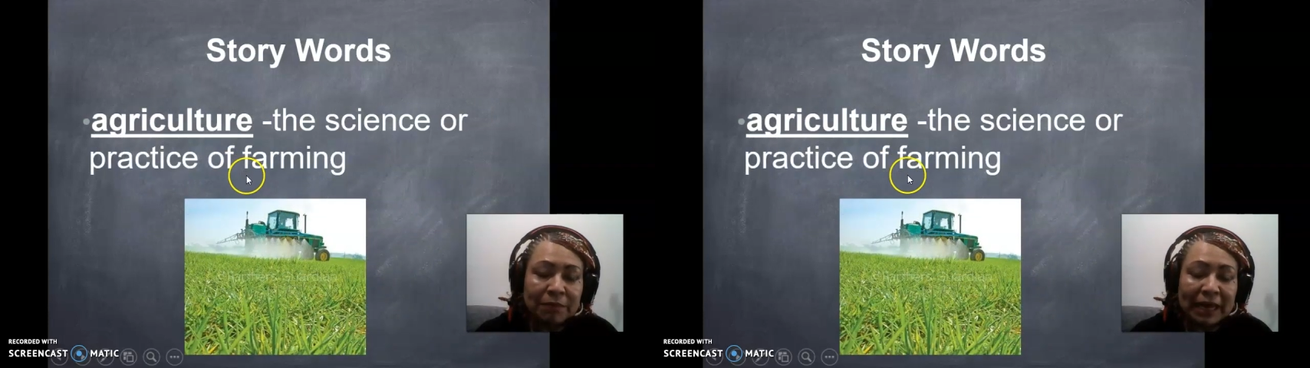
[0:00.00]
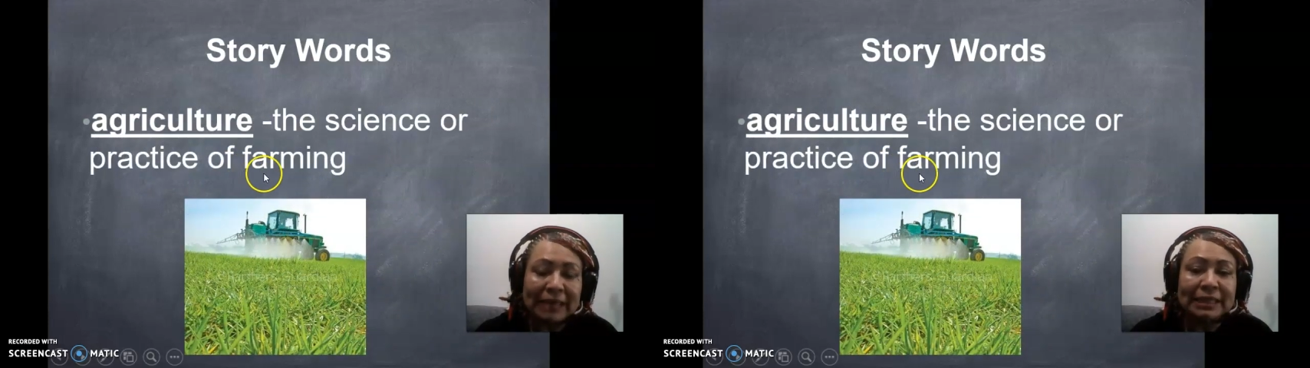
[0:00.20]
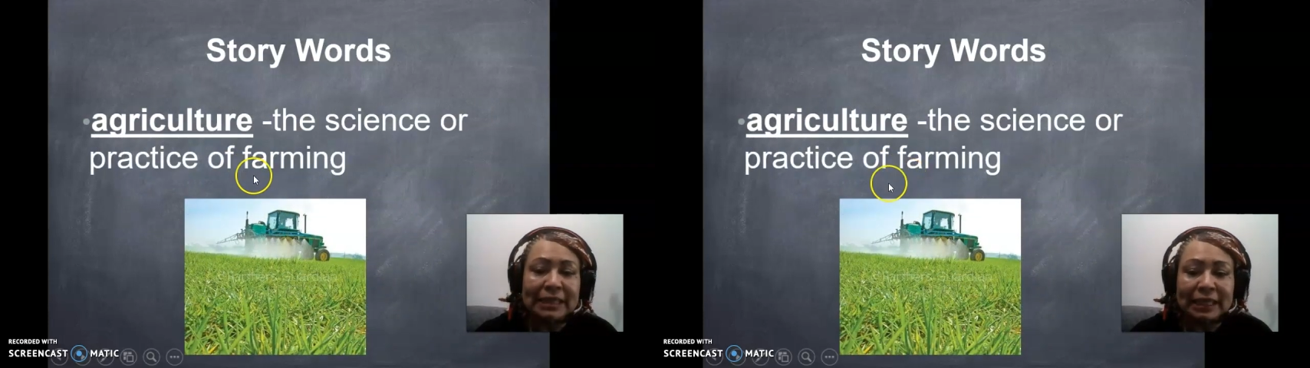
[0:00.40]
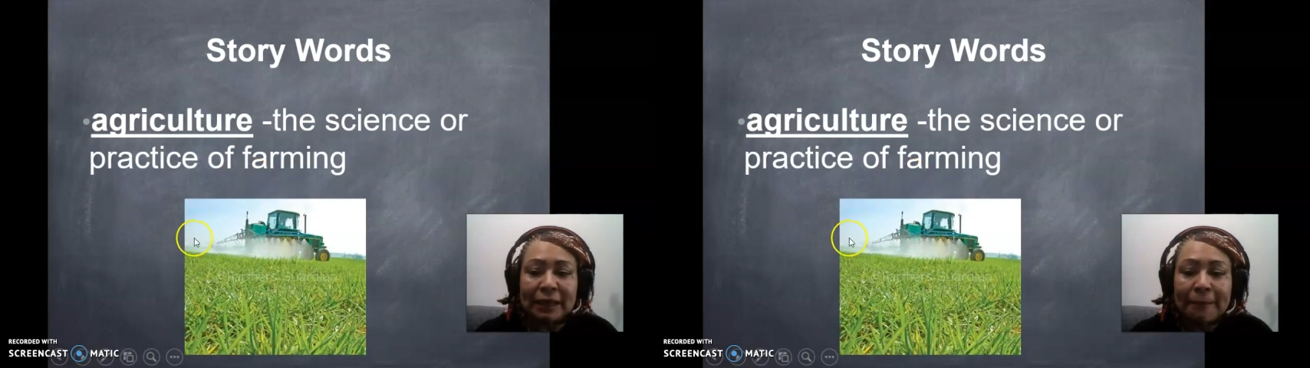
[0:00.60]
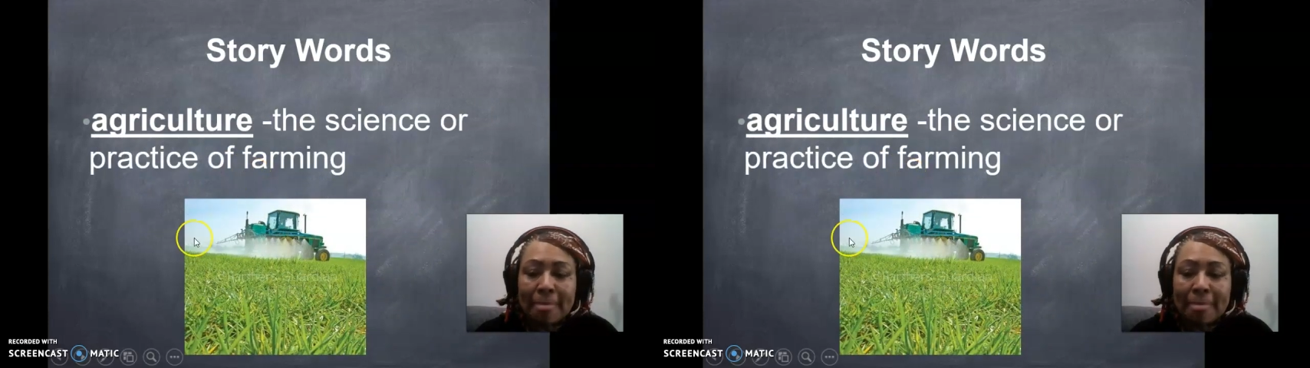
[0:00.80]
plastic,
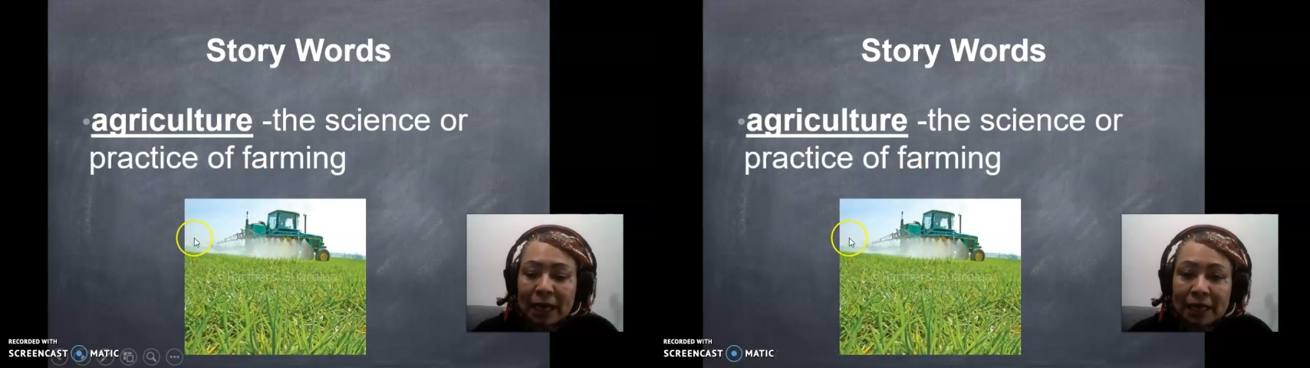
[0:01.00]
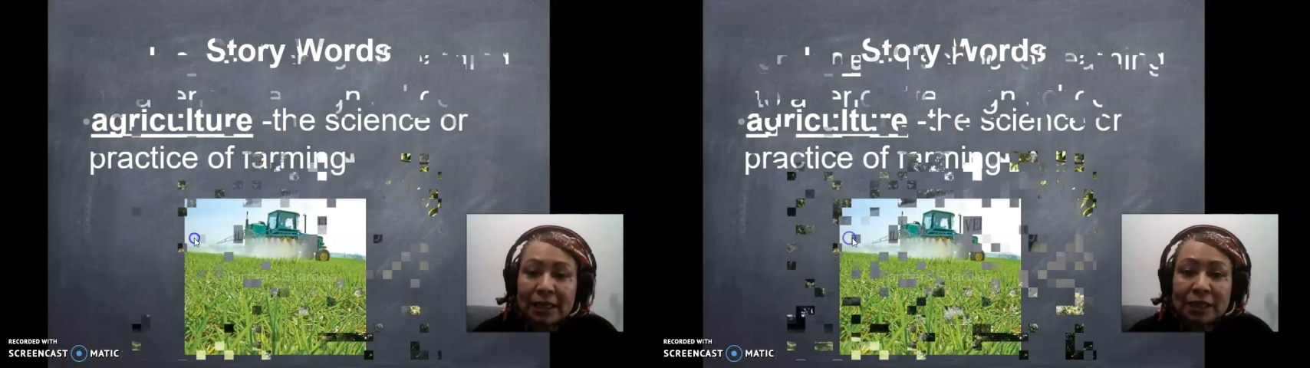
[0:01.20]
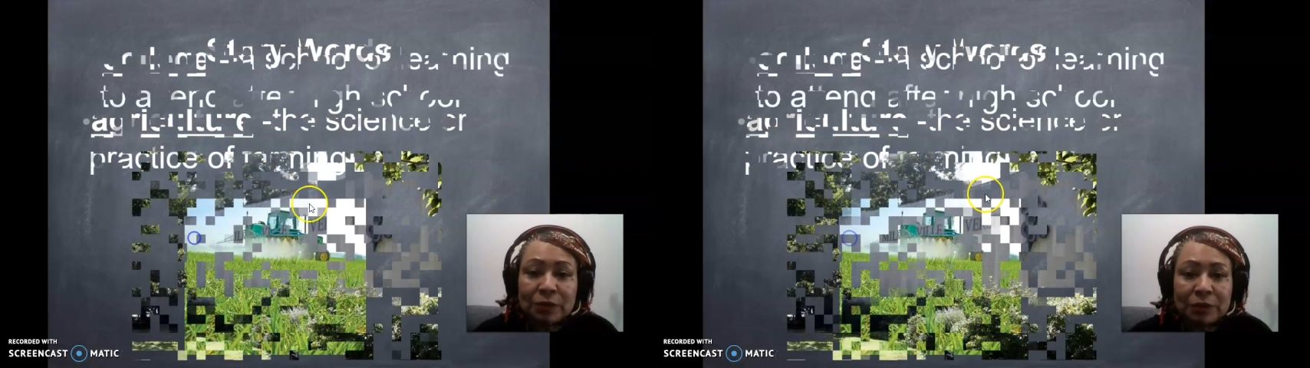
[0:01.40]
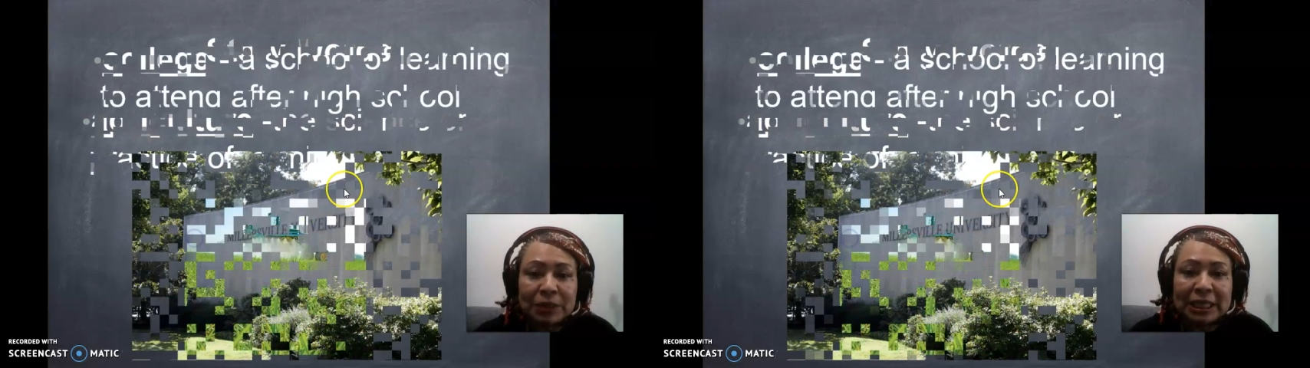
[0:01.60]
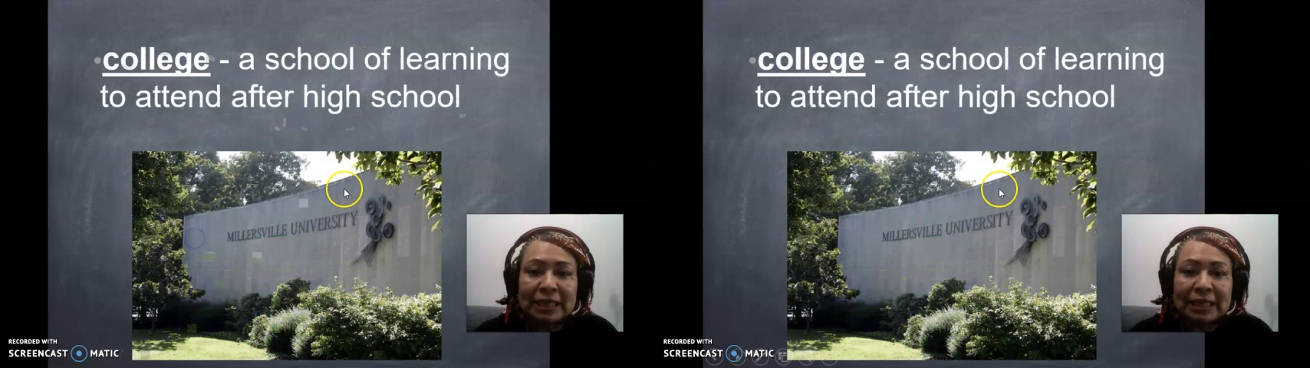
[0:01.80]
and that's what we
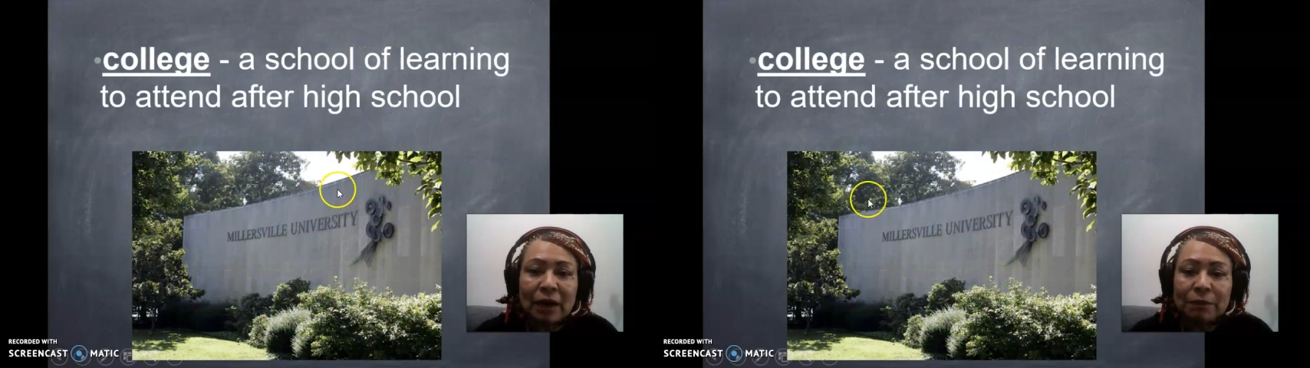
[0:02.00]
need.